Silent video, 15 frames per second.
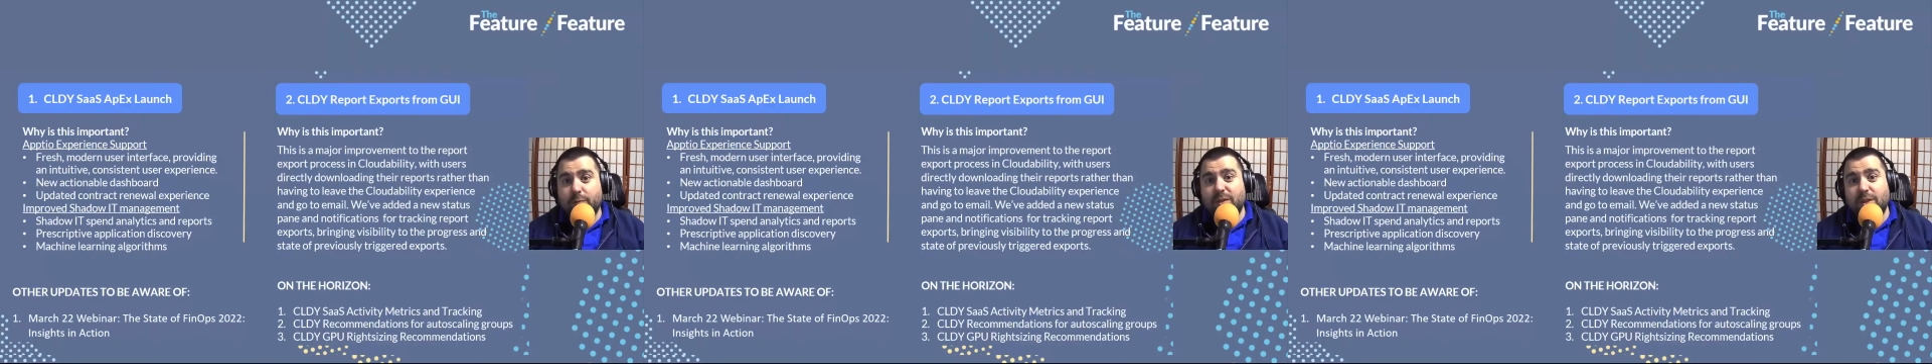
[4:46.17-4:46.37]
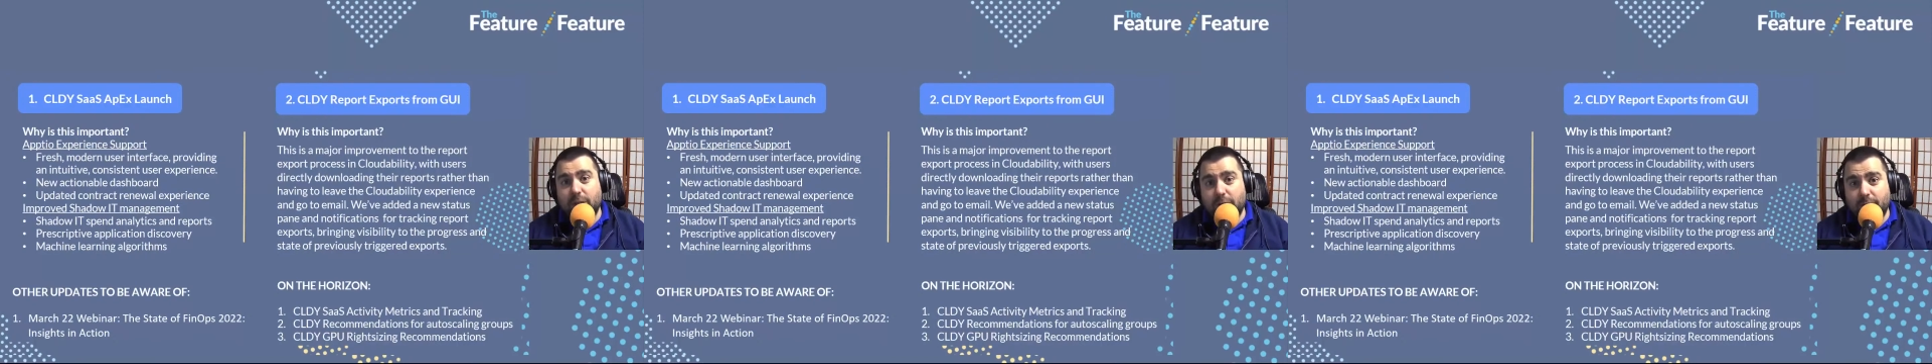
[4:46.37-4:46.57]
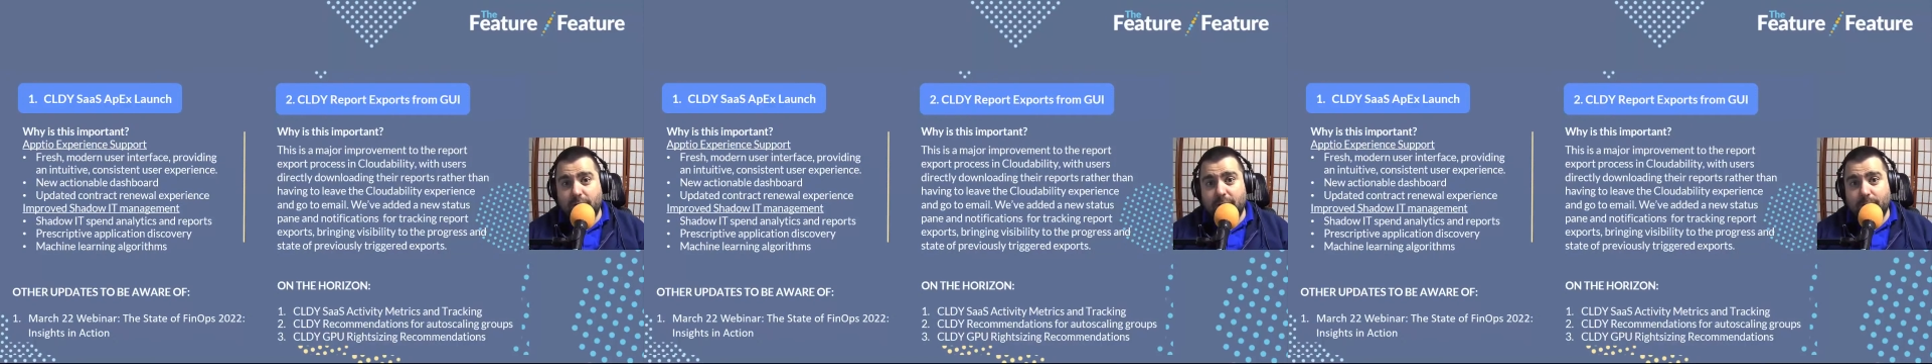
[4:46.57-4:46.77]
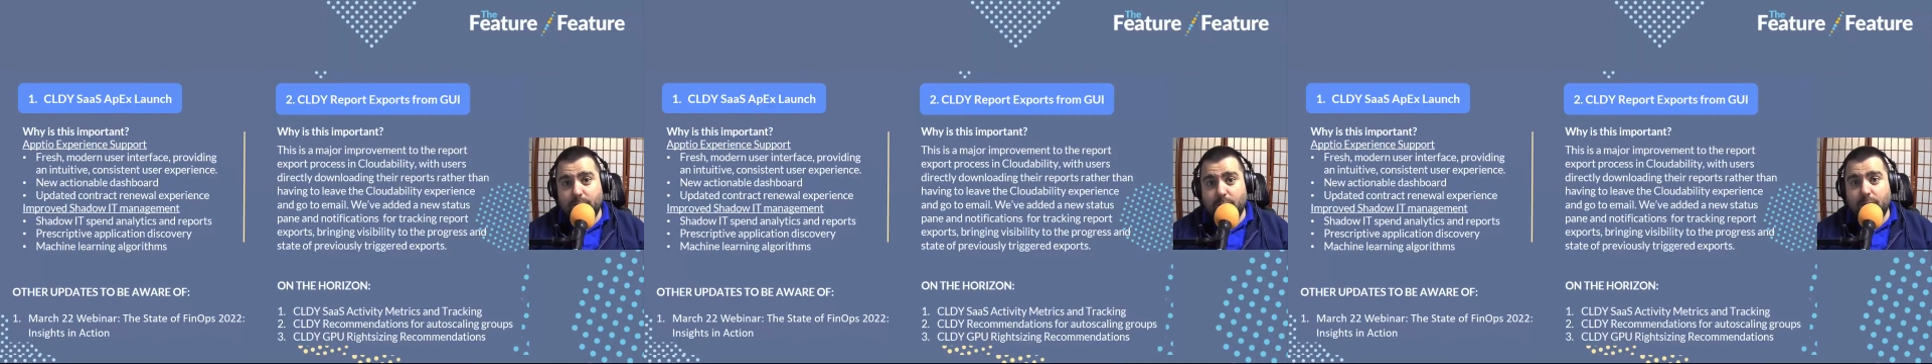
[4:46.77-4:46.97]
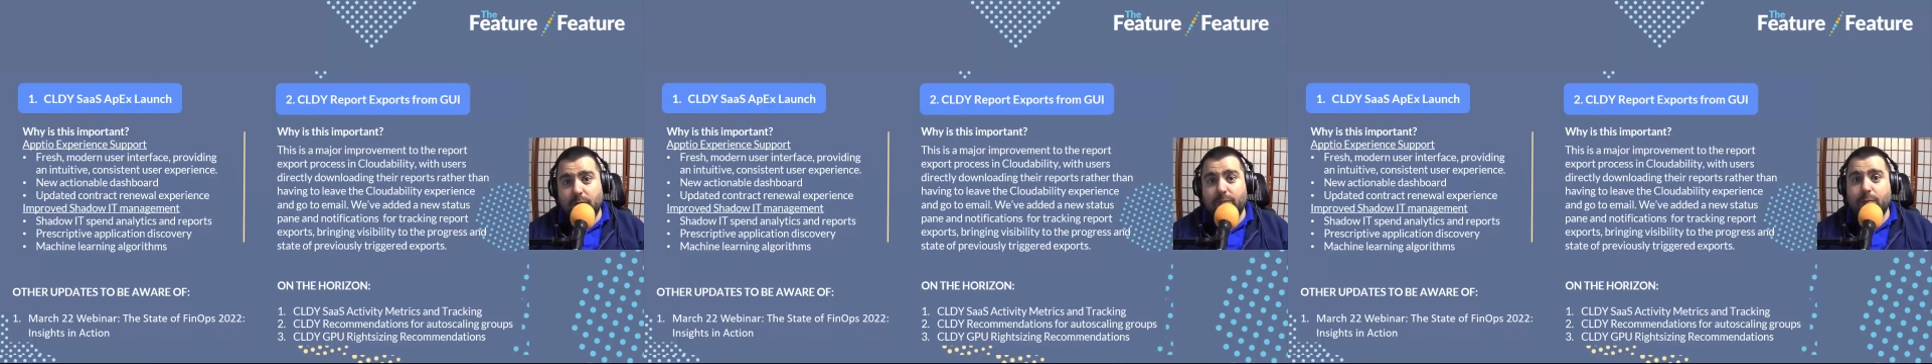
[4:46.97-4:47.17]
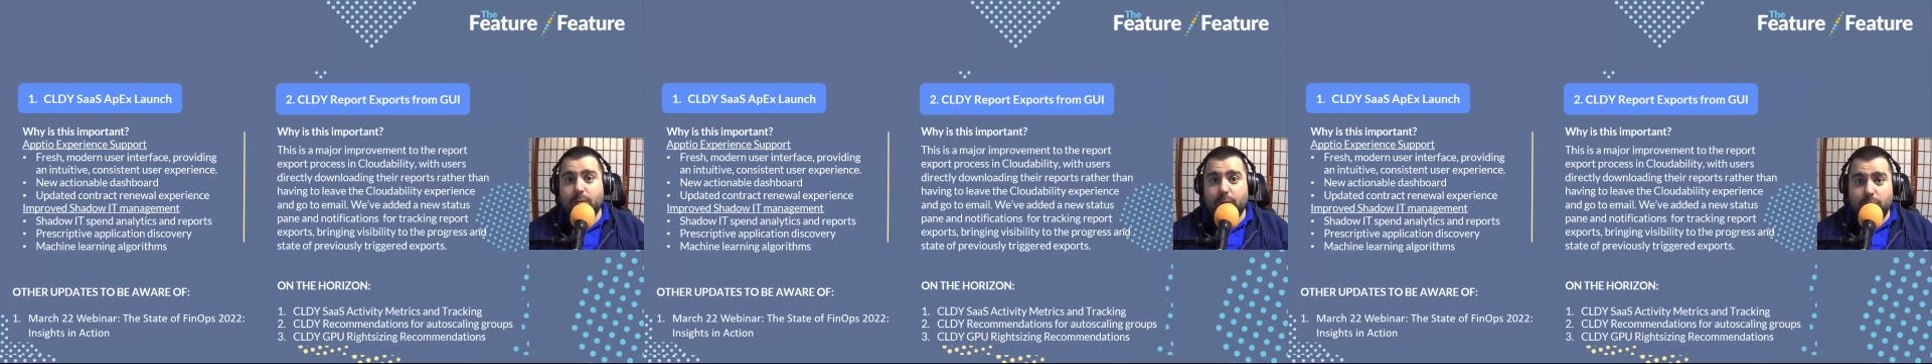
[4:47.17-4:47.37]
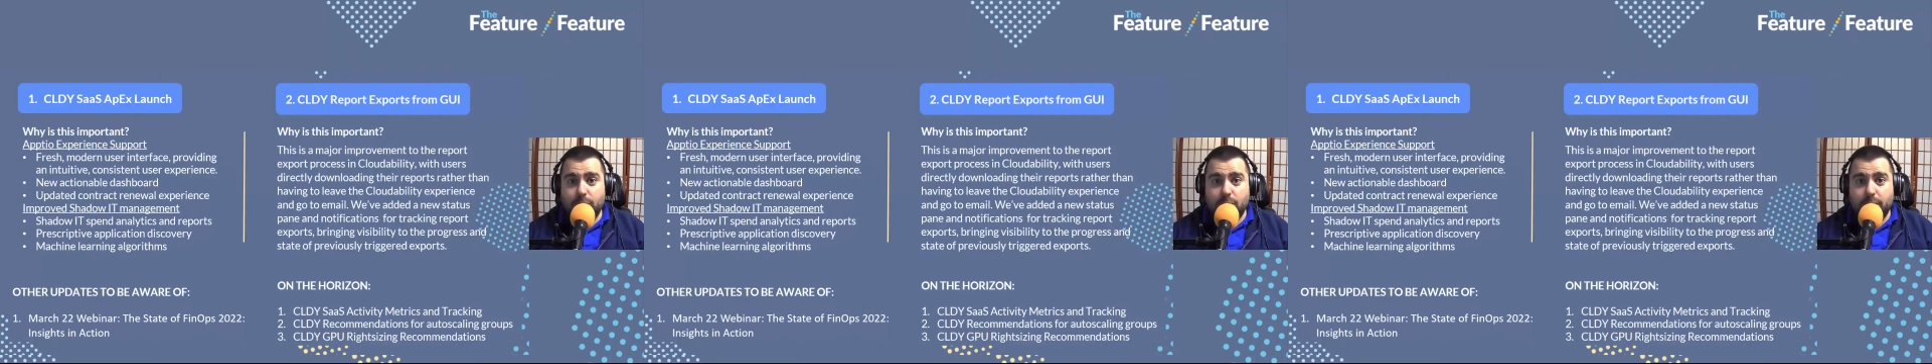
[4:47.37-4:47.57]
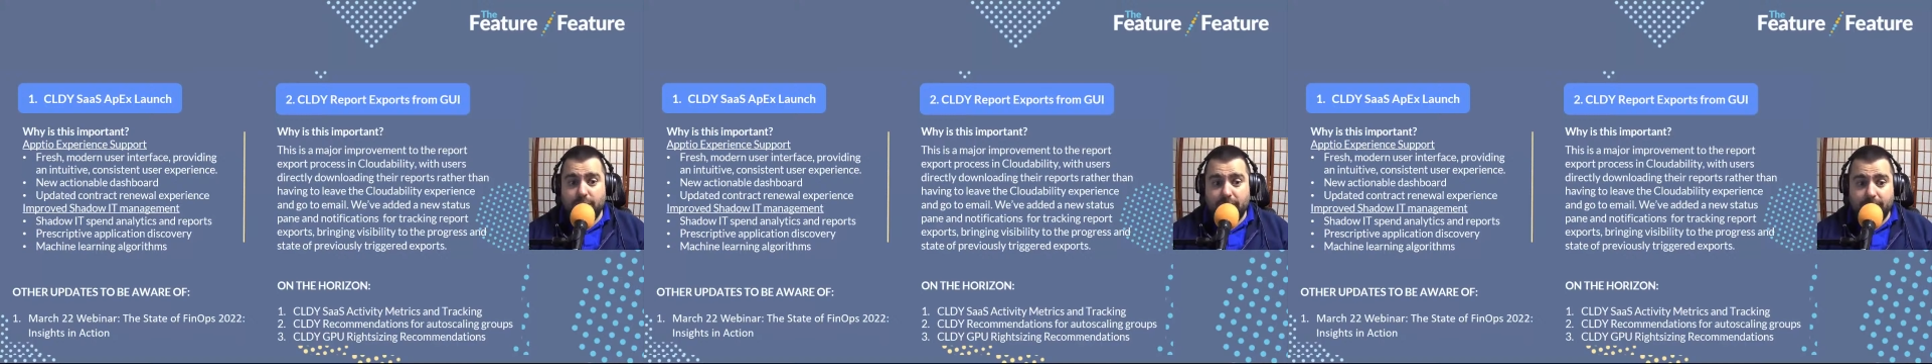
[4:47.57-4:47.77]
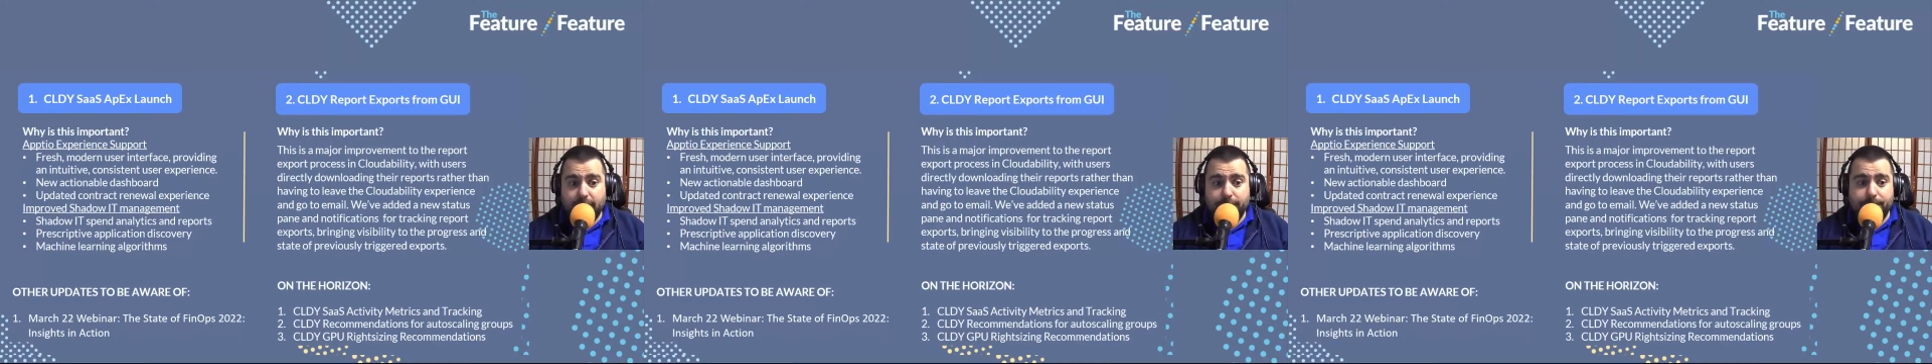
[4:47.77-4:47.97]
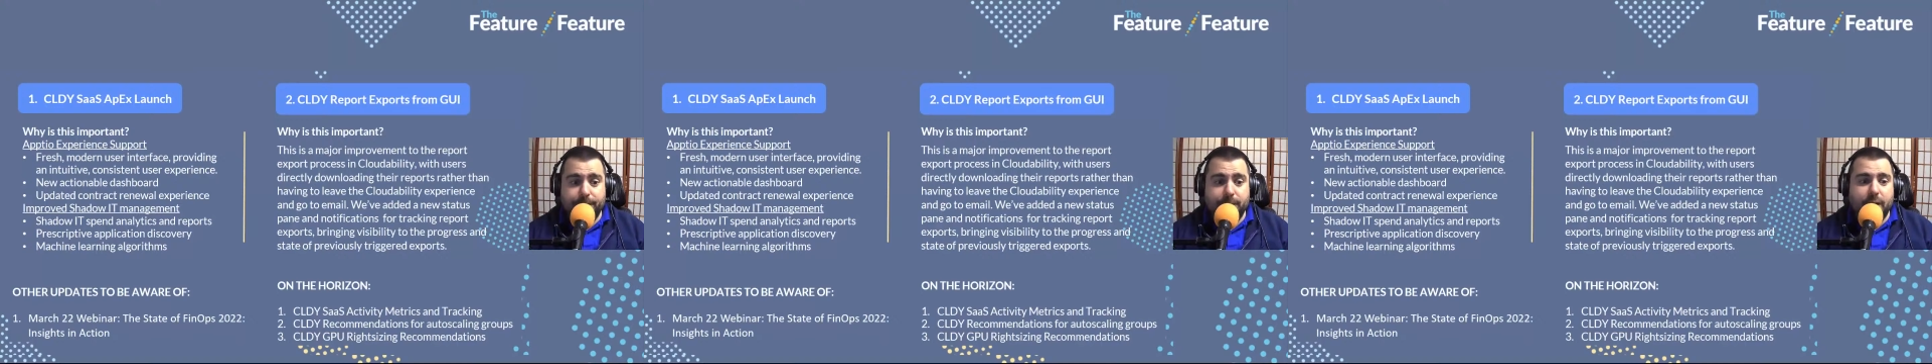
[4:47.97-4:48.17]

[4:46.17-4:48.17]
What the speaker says: regenerate a report if you want to do it again.